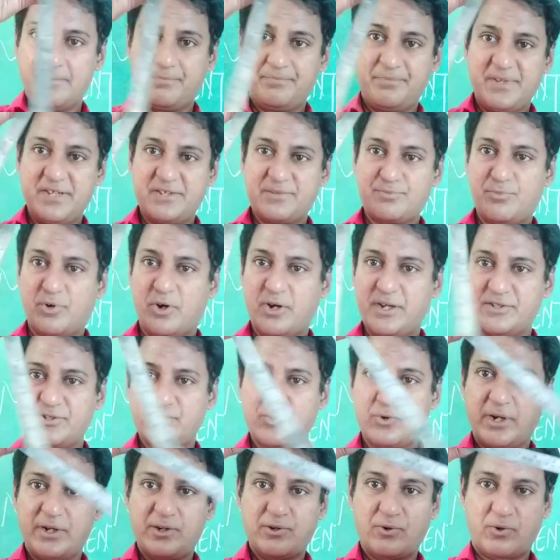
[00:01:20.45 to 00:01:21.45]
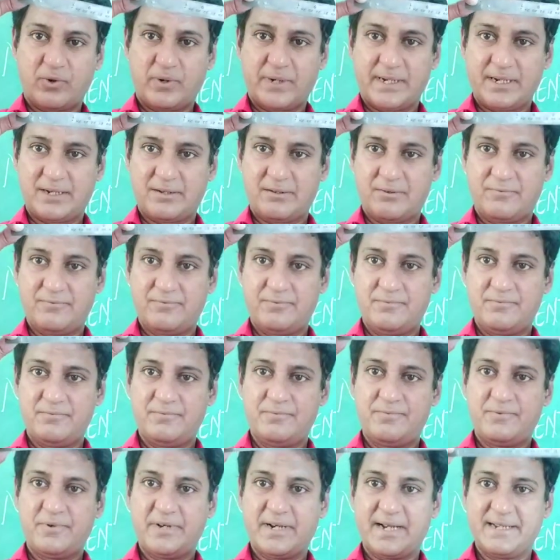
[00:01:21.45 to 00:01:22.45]
This body is going to rotate.
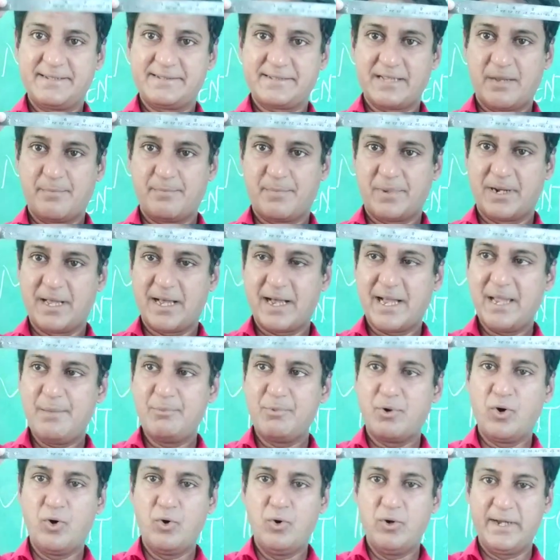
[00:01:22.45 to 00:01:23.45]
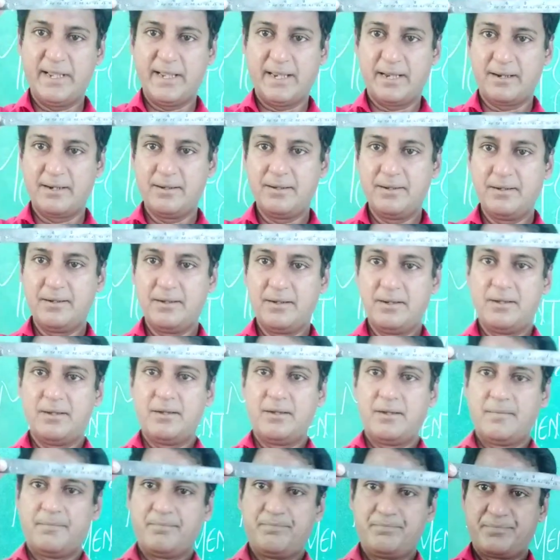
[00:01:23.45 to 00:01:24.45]
For example, I am holding
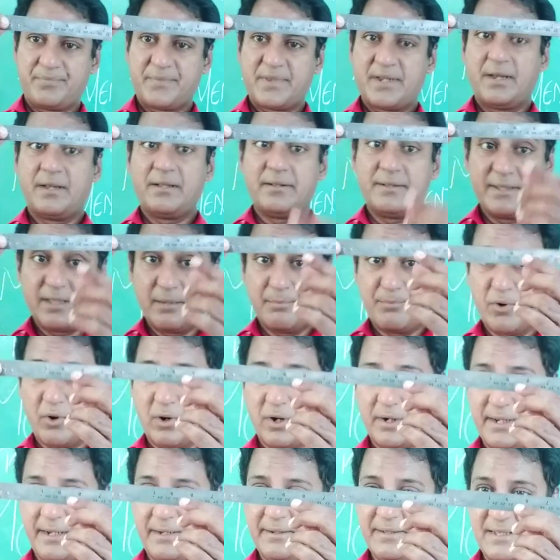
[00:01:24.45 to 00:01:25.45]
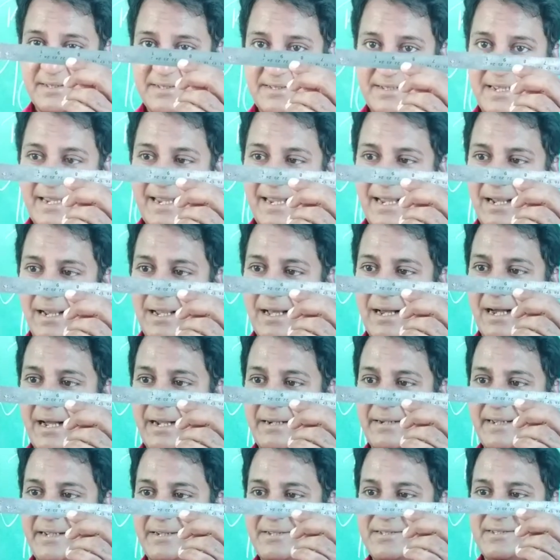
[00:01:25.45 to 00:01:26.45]
the body, the scale
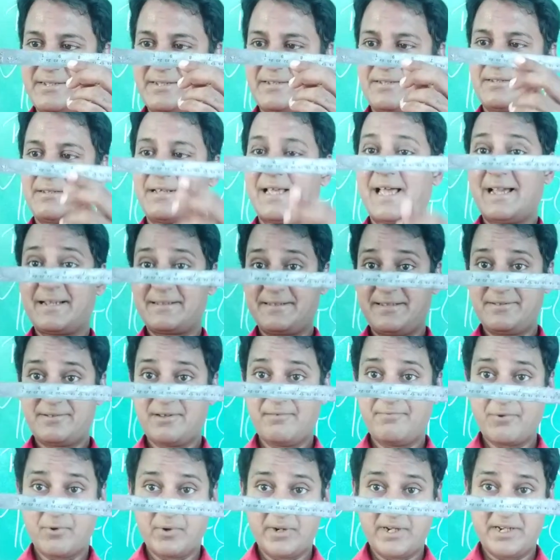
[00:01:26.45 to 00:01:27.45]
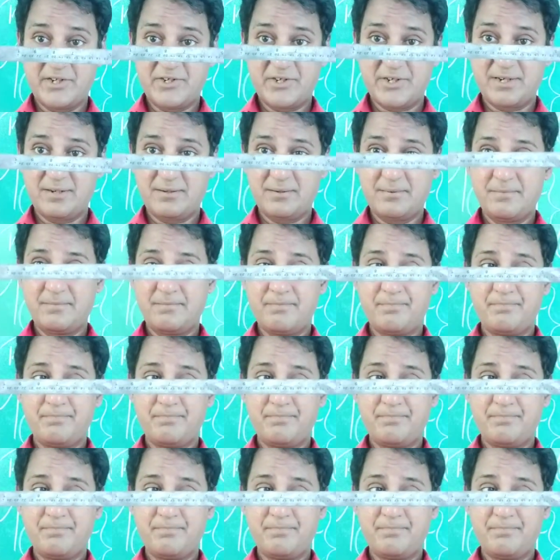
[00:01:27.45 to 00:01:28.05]
at its axis of rotation.